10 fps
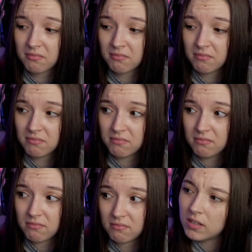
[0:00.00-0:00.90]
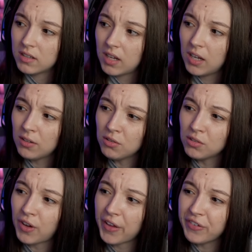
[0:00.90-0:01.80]
on it. I don't
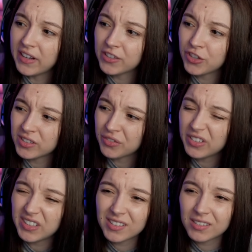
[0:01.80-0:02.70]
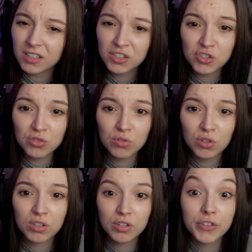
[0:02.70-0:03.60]
know. I feel like she has a very strange look
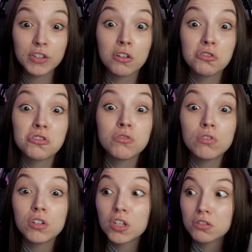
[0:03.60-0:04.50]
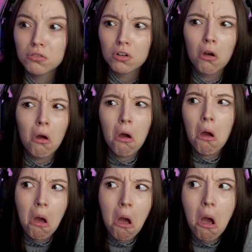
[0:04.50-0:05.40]
on her face. Like she's looking like,
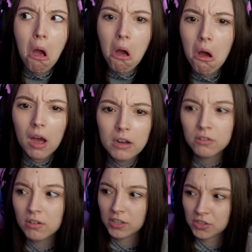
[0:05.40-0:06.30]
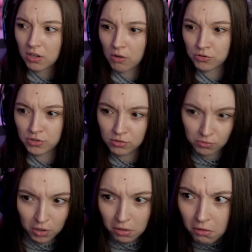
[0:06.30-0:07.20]
I don't know, like how she's
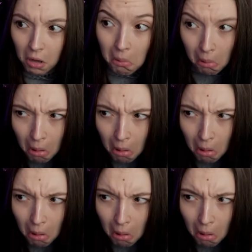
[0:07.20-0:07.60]
looking like,